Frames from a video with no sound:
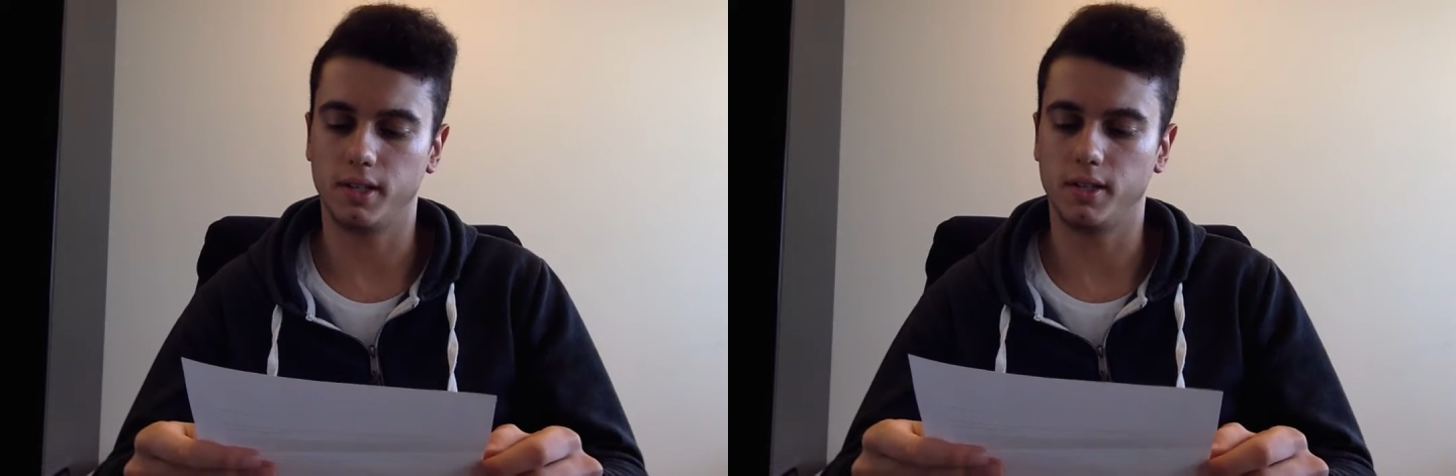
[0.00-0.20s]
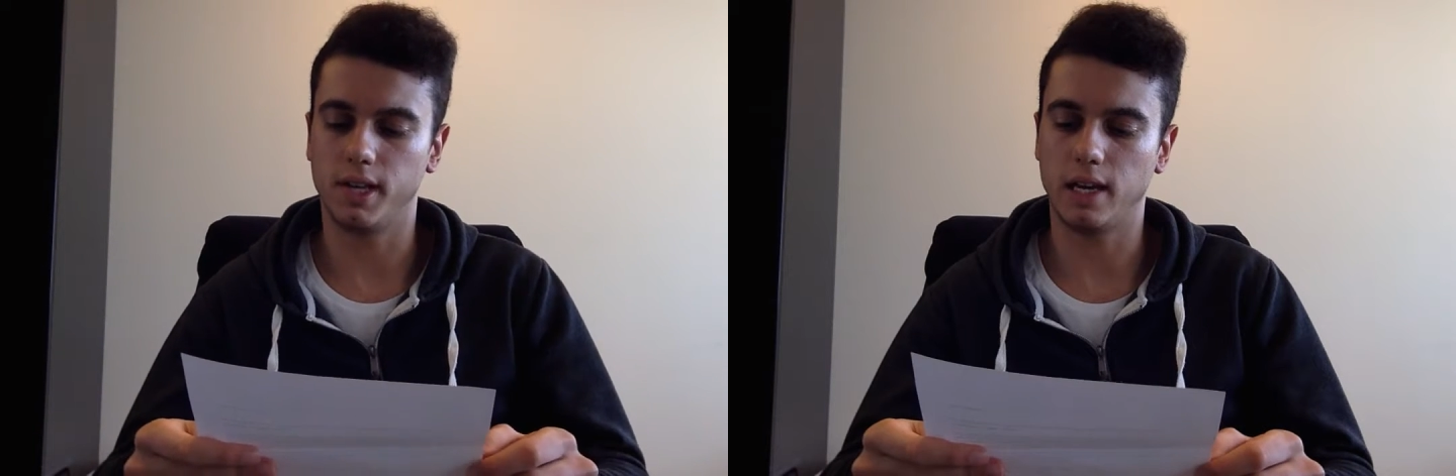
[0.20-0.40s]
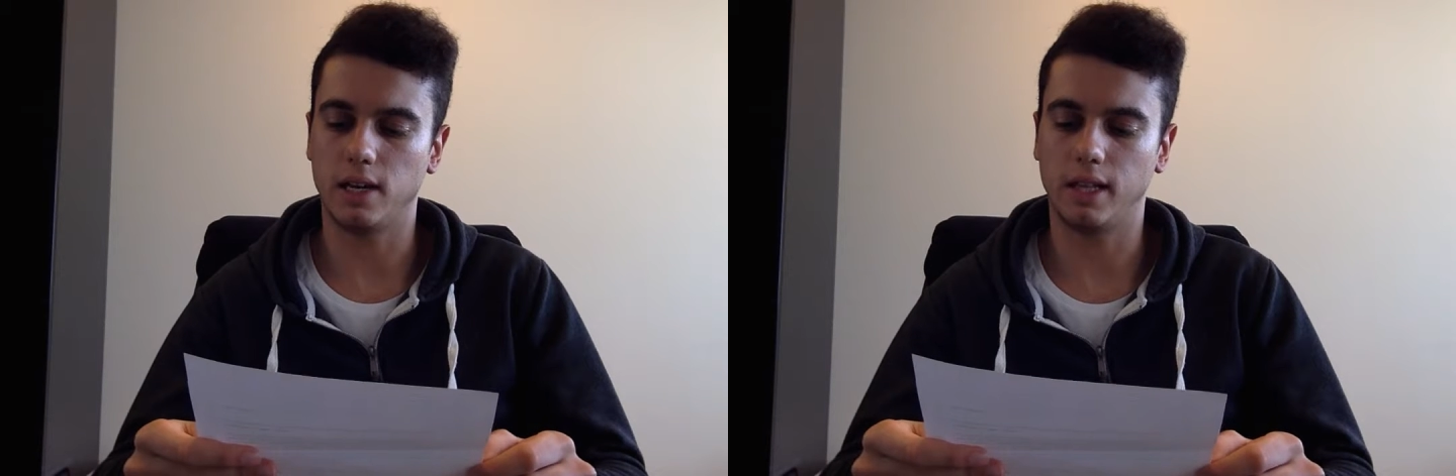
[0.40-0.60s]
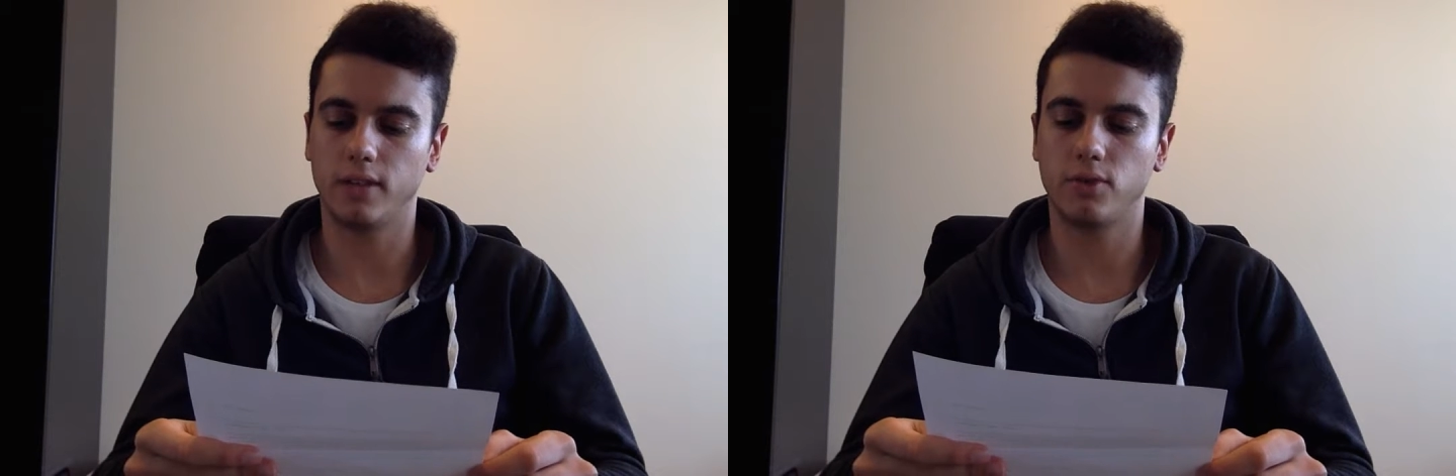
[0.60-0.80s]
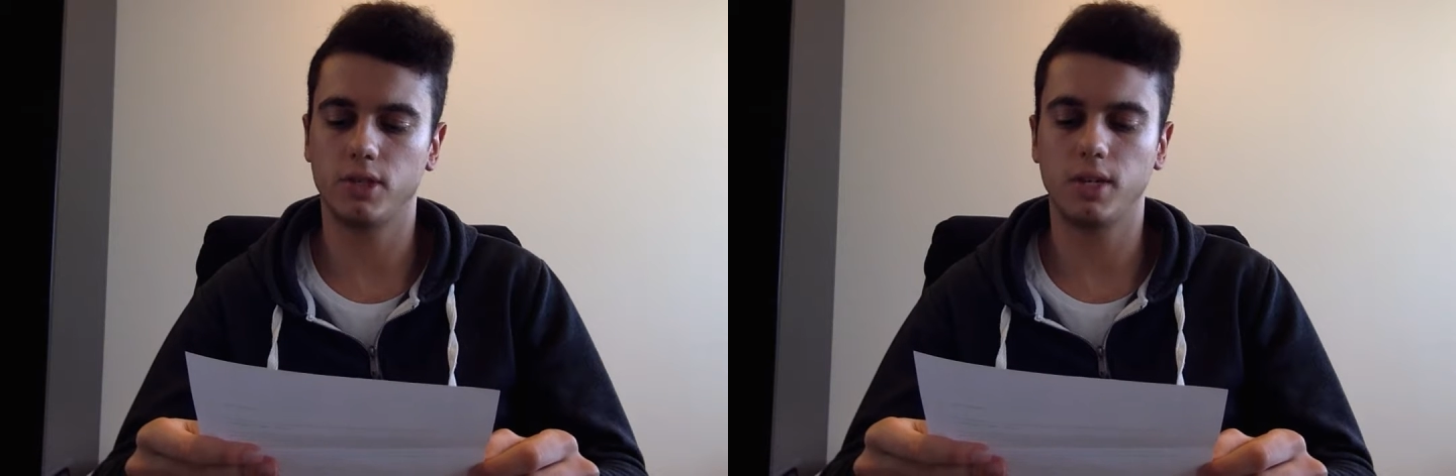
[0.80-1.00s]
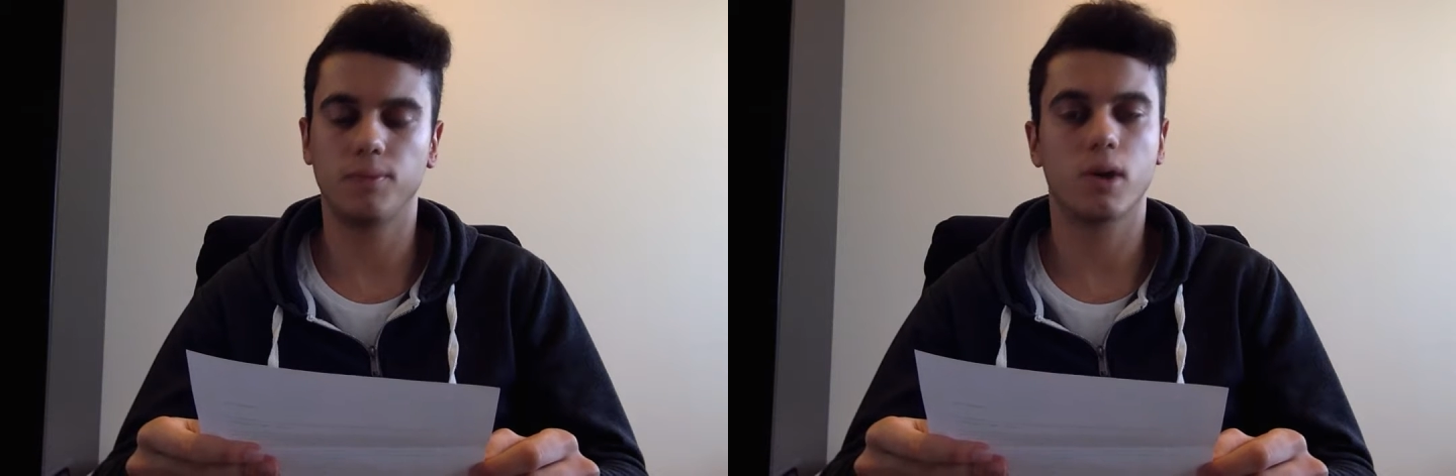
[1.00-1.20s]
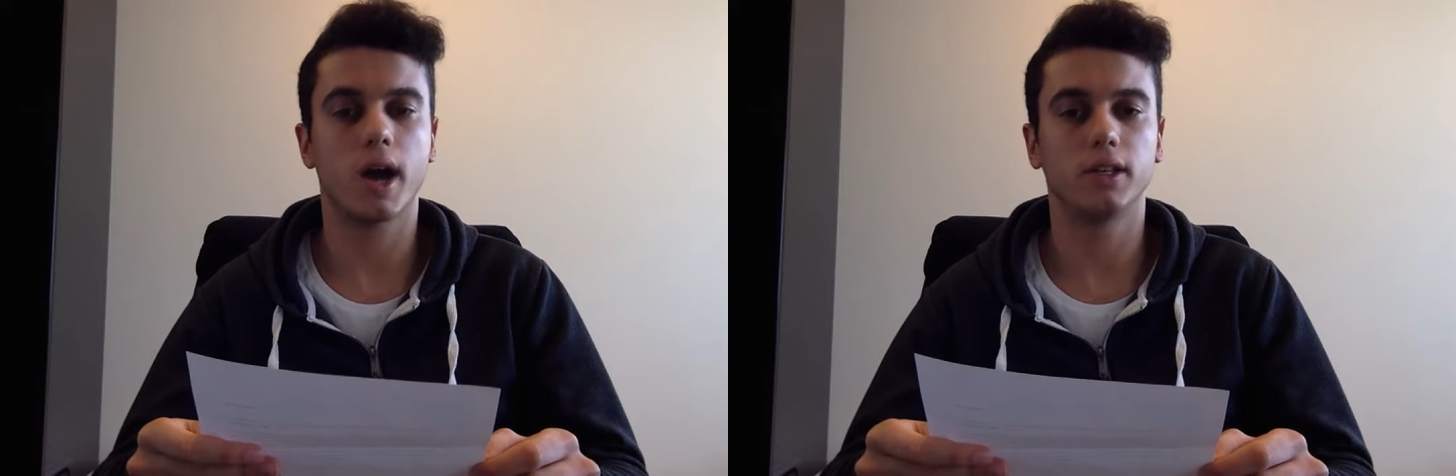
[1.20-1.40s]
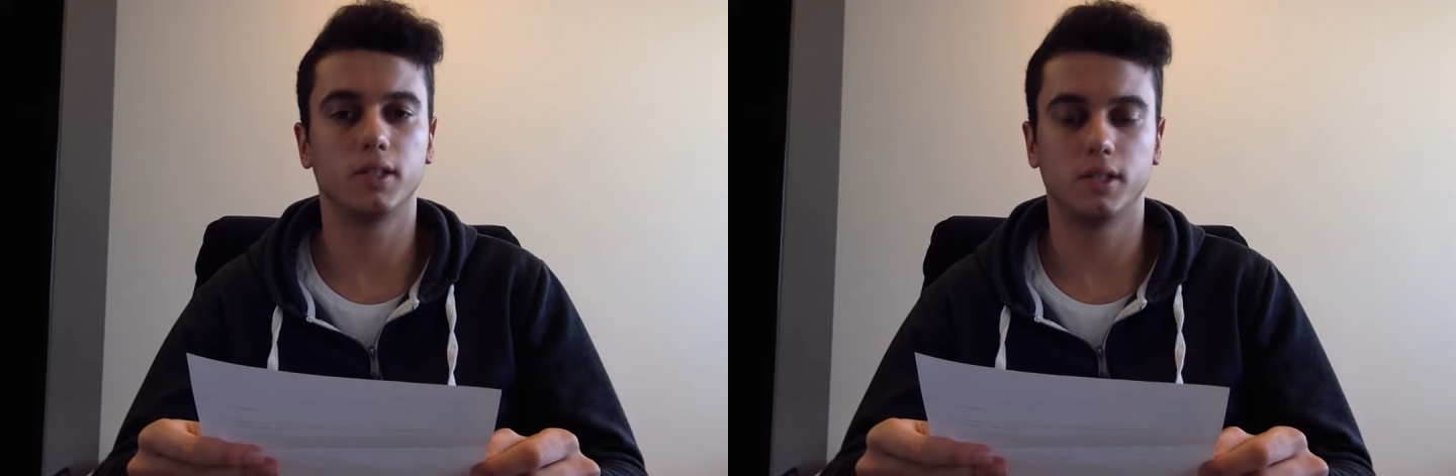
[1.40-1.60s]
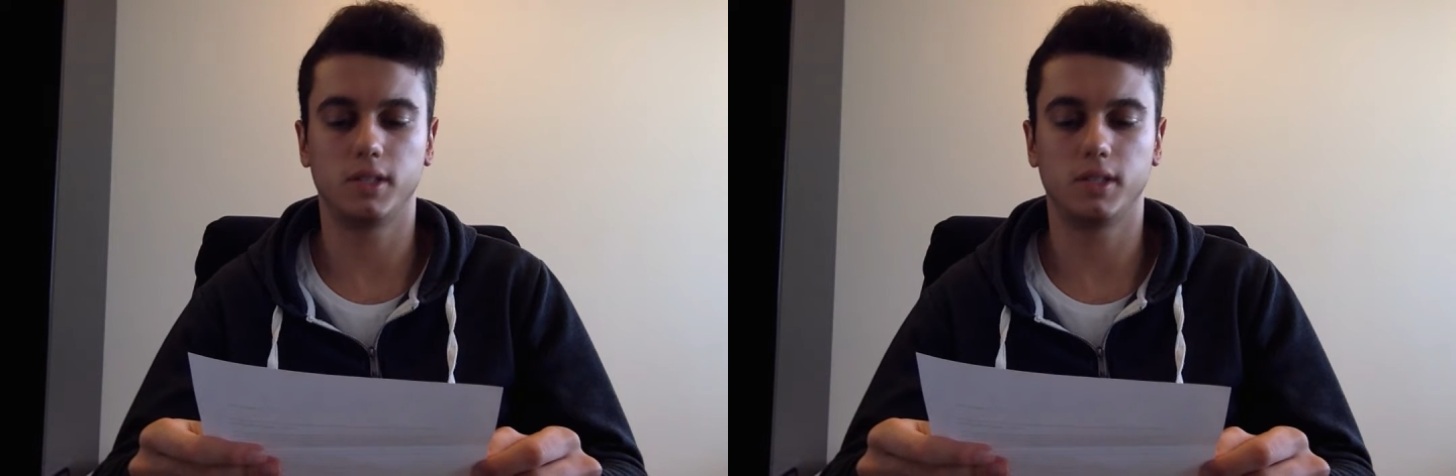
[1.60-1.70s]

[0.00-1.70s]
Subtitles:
it said electricity prices are